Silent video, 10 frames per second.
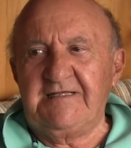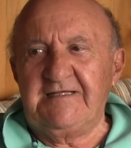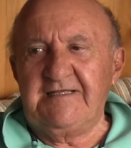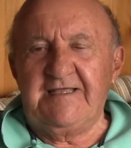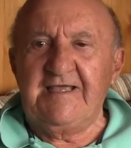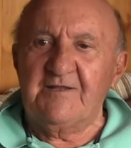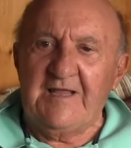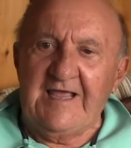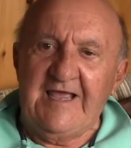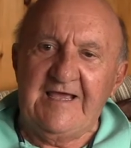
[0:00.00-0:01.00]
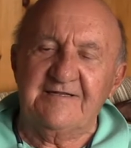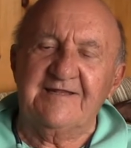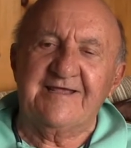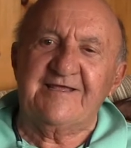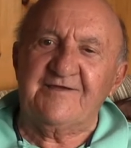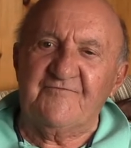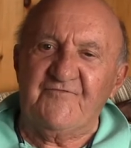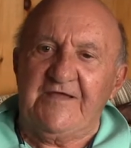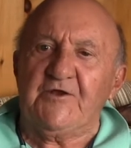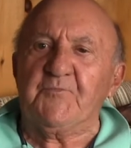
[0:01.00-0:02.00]
and I had, I had like a
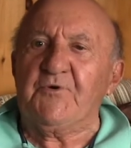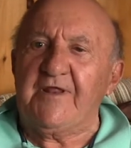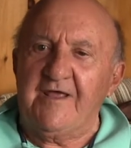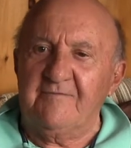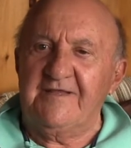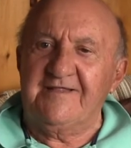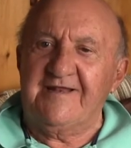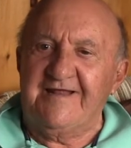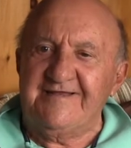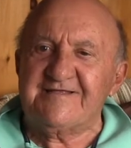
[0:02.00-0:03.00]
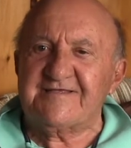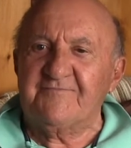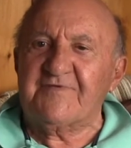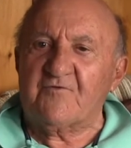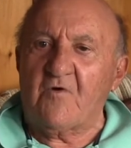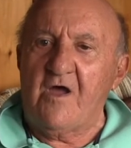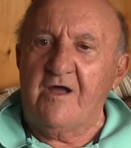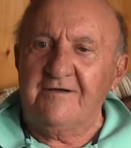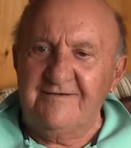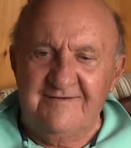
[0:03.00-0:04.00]
finger put on me that I did something
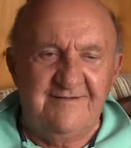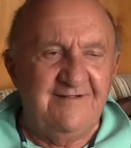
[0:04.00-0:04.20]
wrong.